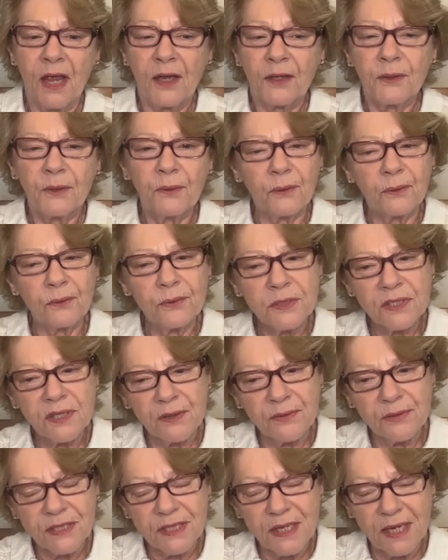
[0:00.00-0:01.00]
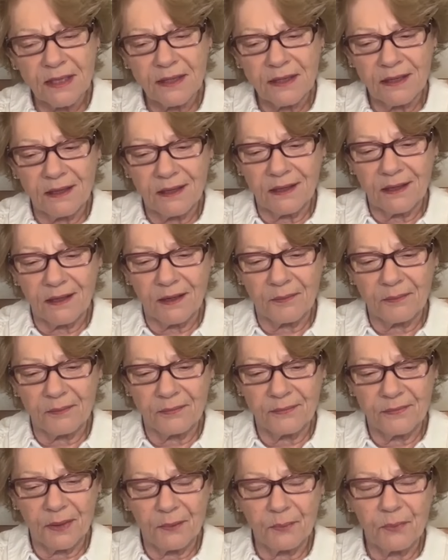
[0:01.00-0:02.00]
You also said that
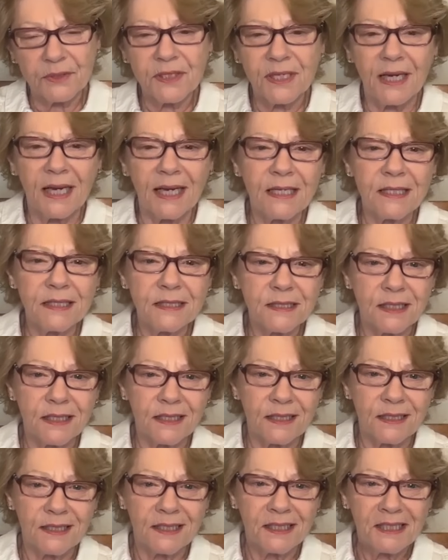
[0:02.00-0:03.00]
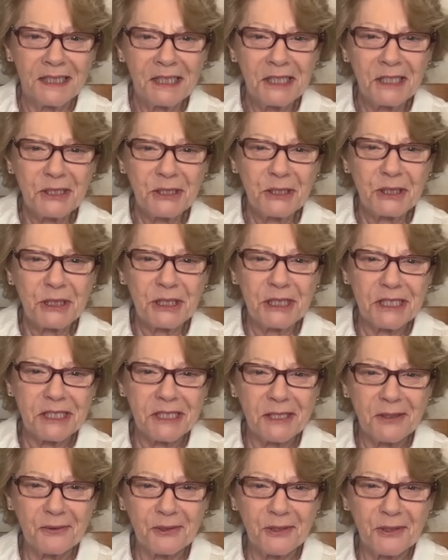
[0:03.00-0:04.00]
it wasn't easy to
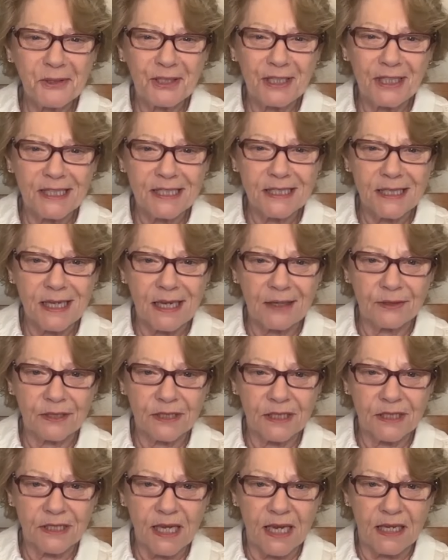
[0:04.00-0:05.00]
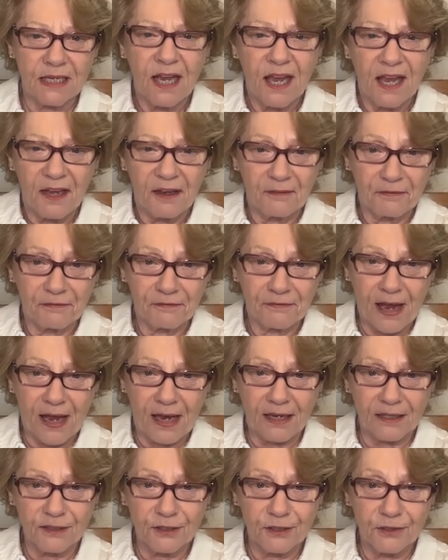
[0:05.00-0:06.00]
distill your list down to 10. In
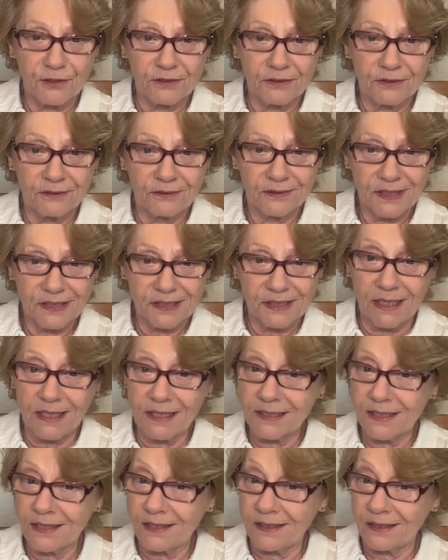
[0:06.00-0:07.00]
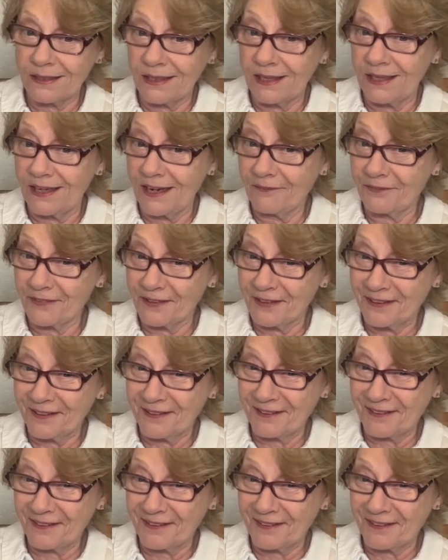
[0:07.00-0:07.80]
fact, you sneaked in an 11.